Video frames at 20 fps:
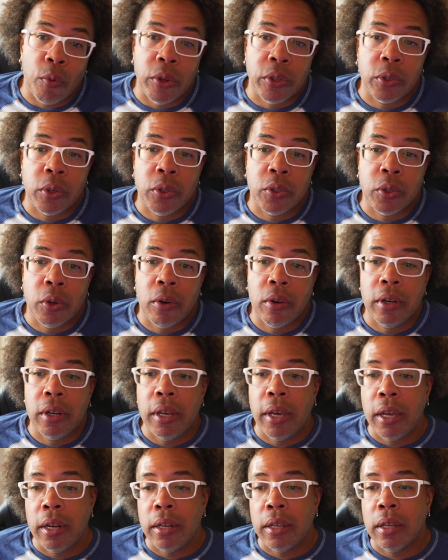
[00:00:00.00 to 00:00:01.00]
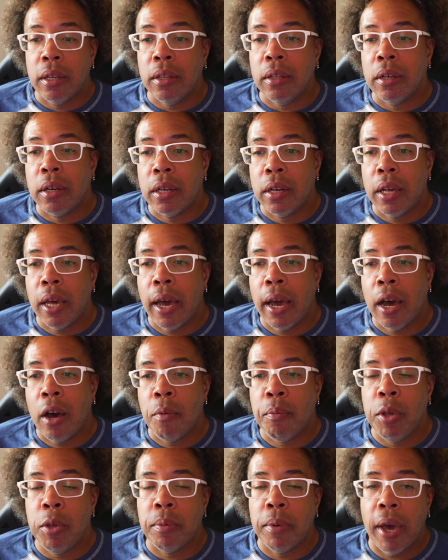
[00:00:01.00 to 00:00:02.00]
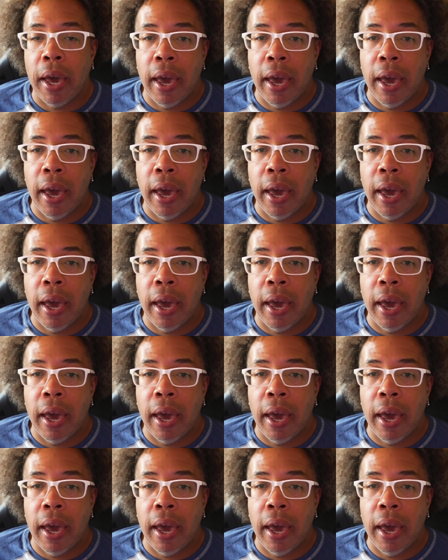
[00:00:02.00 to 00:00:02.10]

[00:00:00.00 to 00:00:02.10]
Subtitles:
research on it and then looking at how people